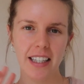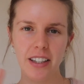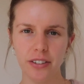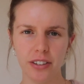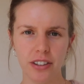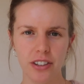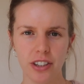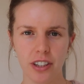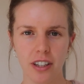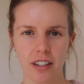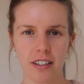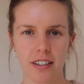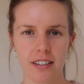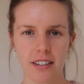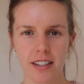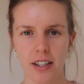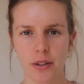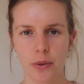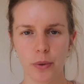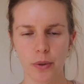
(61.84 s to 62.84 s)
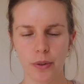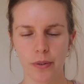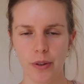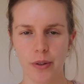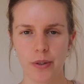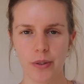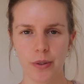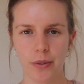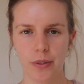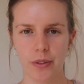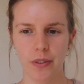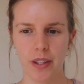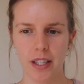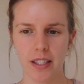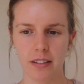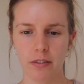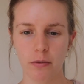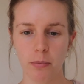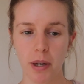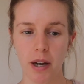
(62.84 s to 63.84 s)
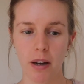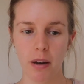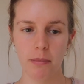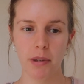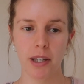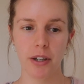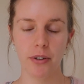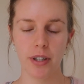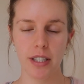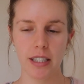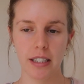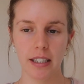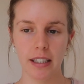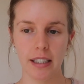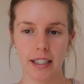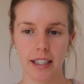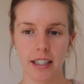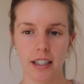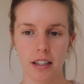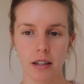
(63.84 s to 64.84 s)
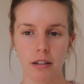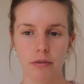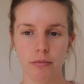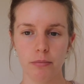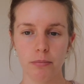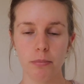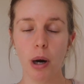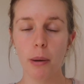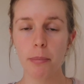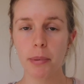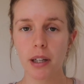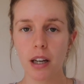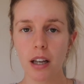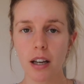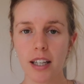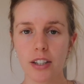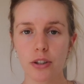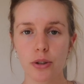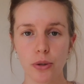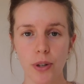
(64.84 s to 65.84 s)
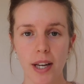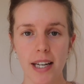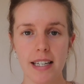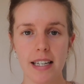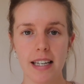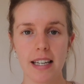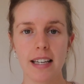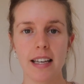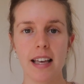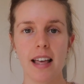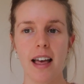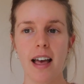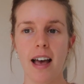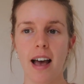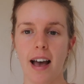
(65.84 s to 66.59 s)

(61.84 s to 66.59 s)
Kilner jars and all of those sorts of things have become increasingly popular and trendy,